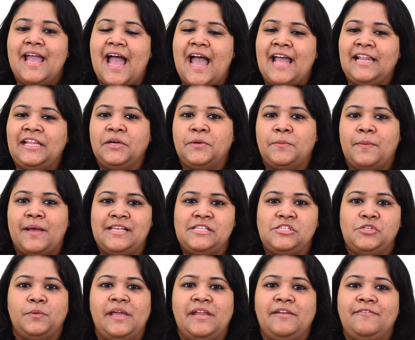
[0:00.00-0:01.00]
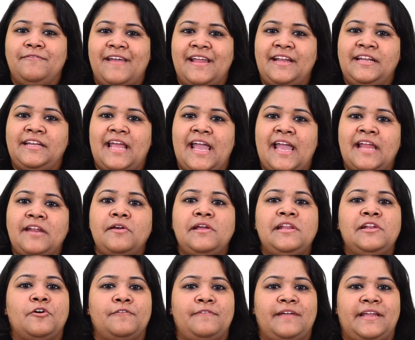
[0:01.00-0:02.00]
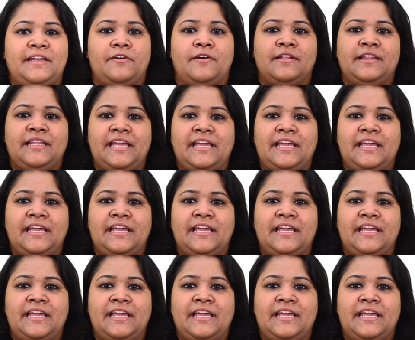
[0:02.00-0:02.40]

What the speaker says: and the quest to invent and innovate on